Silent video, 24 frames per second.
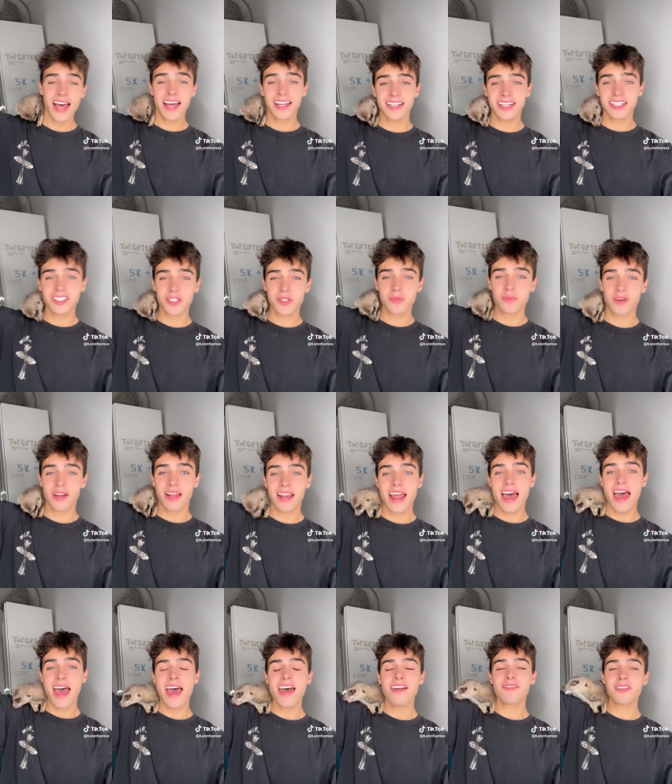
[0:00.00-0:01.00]
know that any of
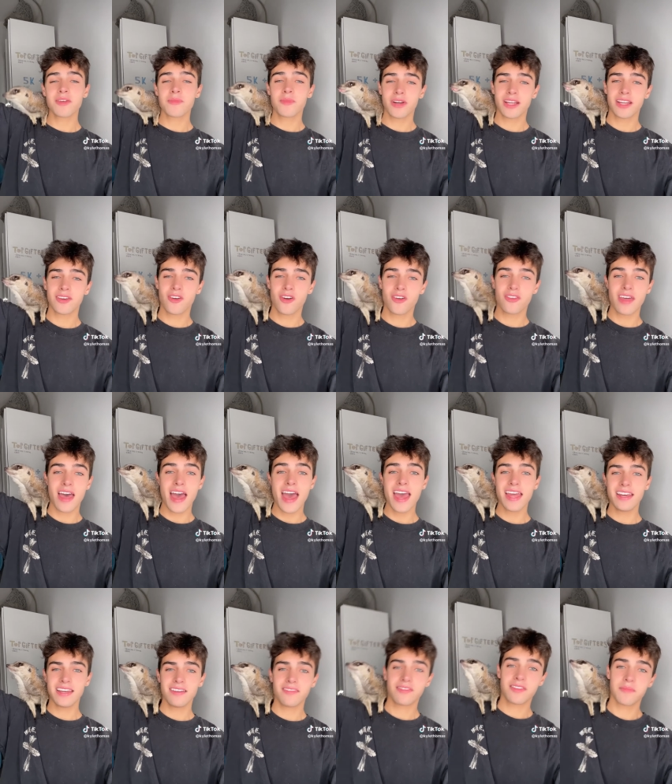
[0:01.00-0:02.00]
the money from my live
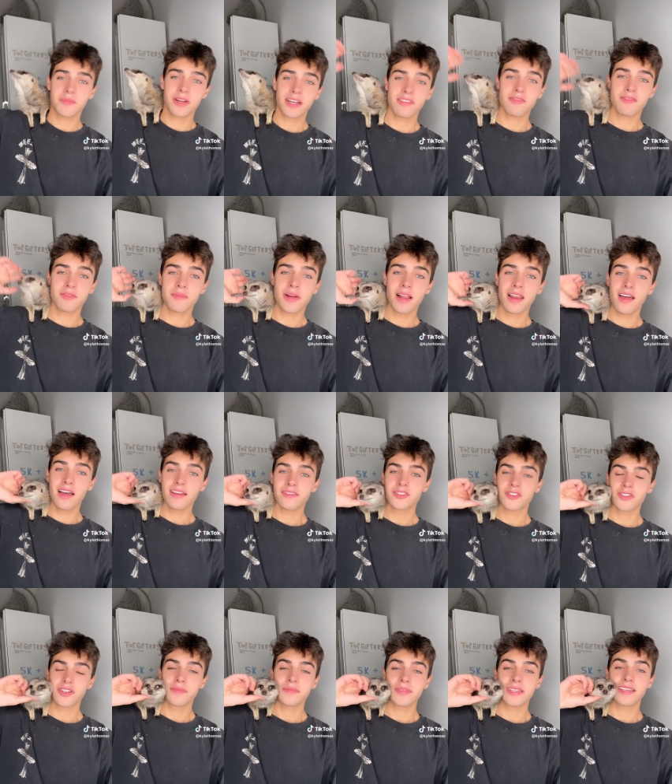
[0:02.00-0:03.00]
streams is going into land
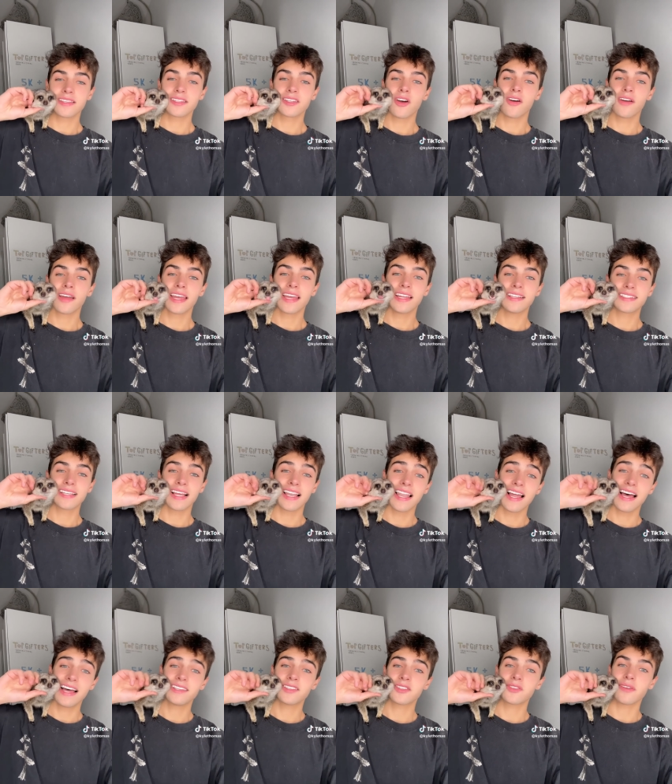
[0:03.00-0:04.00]
so I can start my own
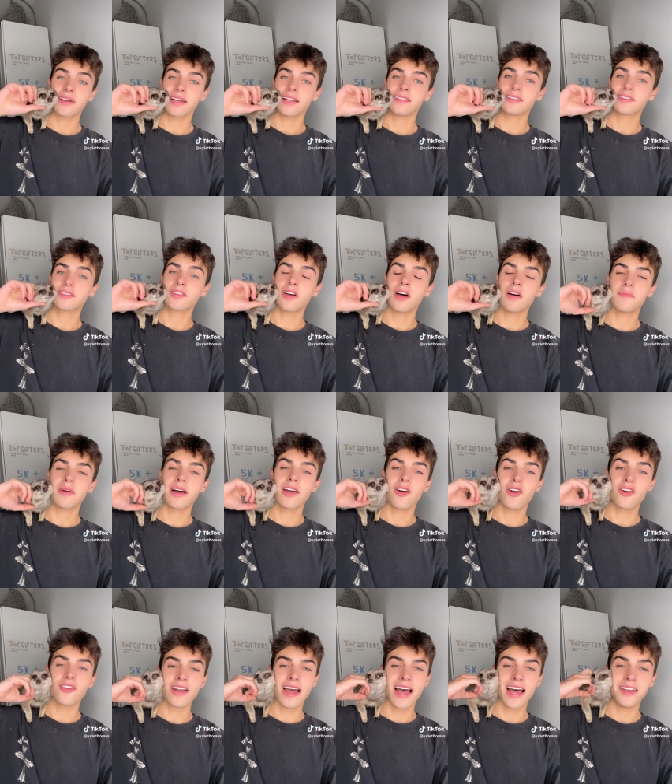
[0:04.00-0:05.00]
animal sanctuary.
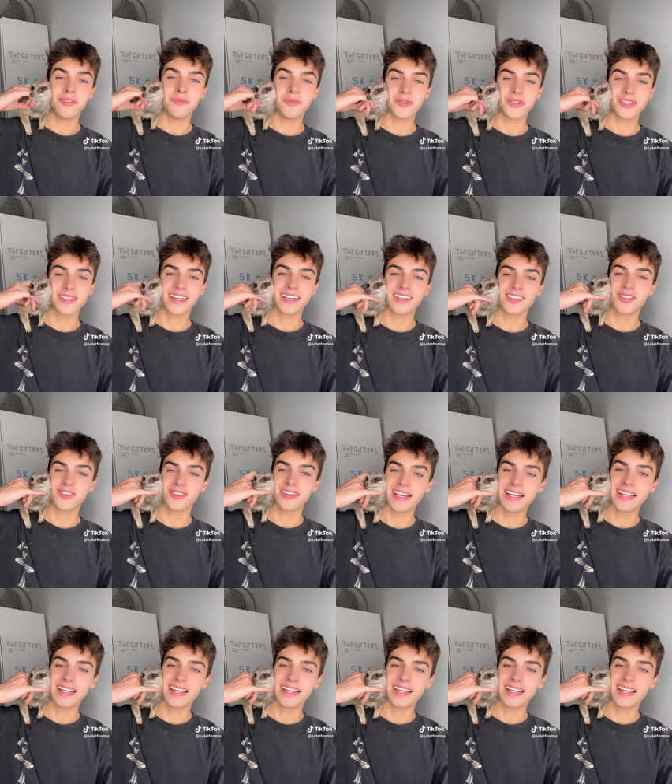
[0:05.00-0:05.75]
I'm now going to give